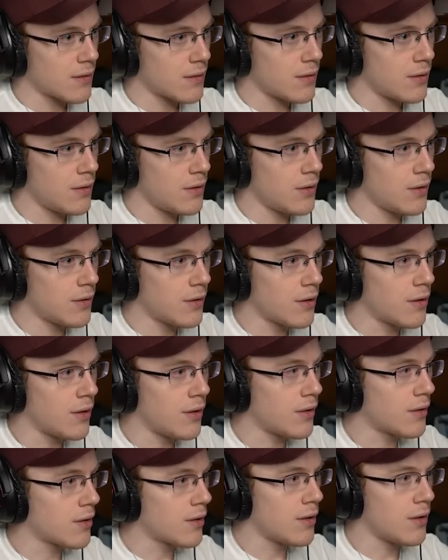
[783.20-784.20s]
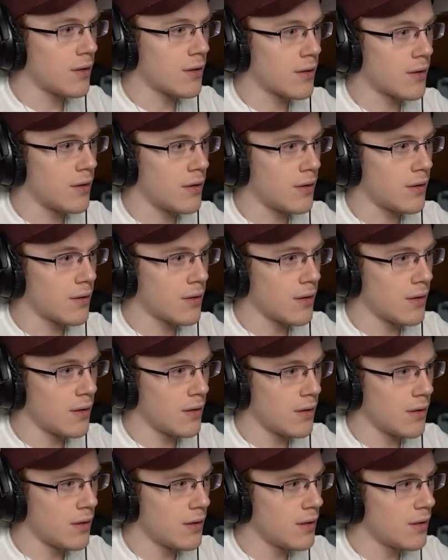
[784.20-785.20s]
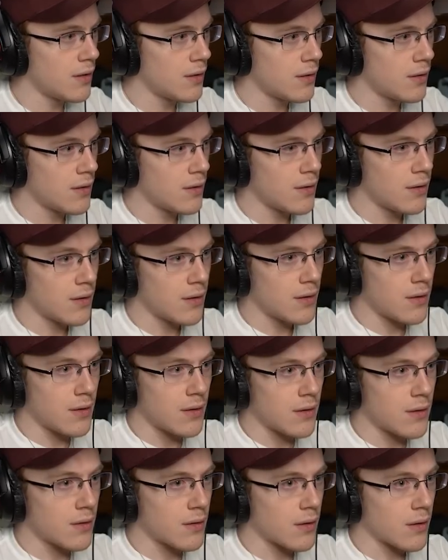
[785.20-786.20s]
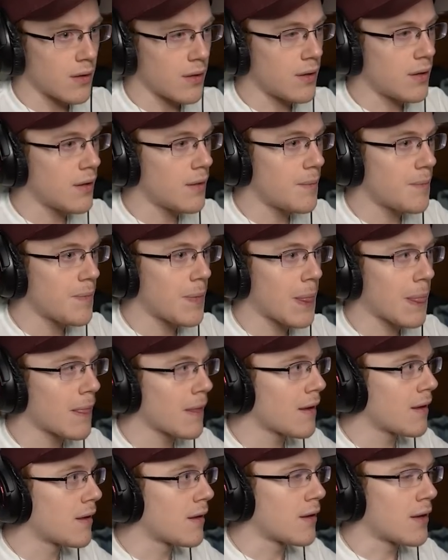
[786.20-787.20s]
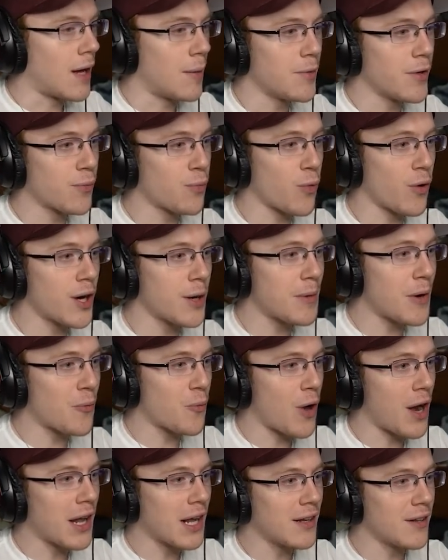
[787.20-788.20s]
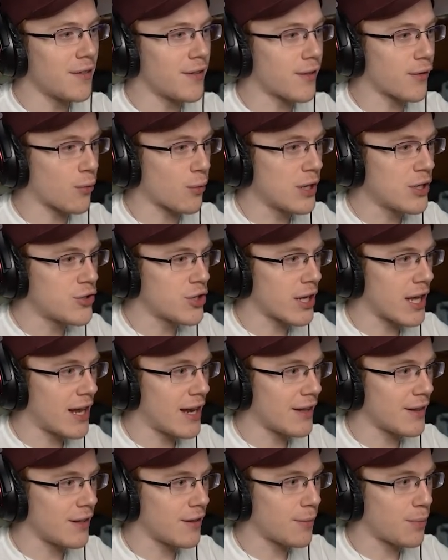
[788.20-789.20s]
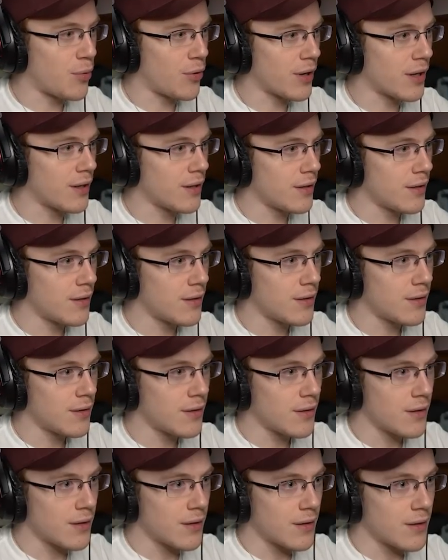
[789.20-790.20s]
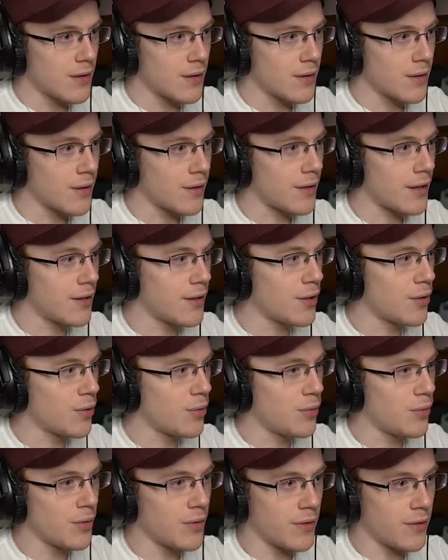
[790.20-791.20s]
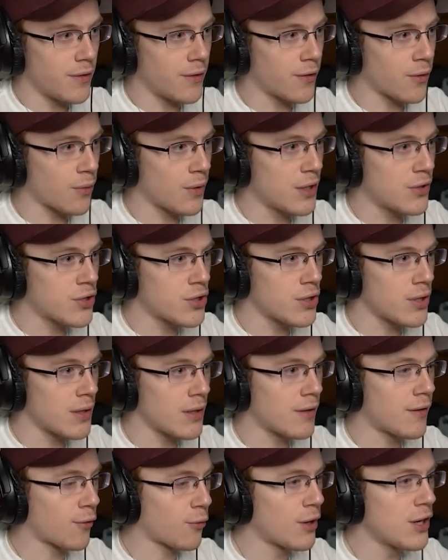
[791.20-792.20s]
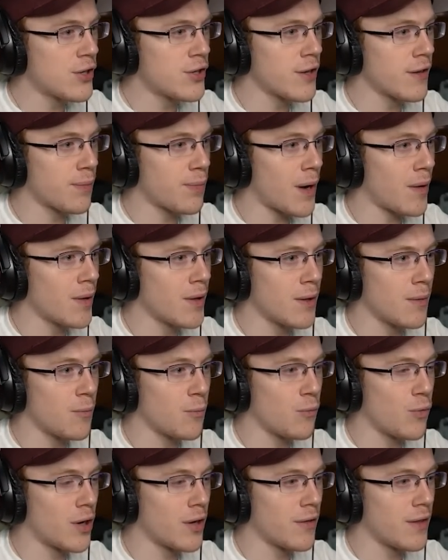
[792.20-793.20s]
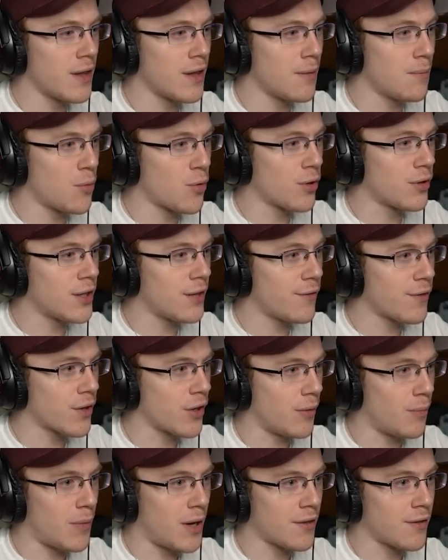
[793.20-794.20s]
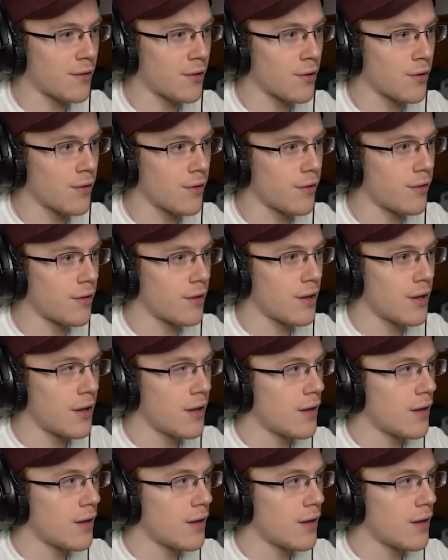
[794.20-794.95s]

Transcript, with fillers: Good, good, good, good, good. Good. I'm just worried about running into Screech again at this point. Because I know Screech is probably one of the more difficult monsters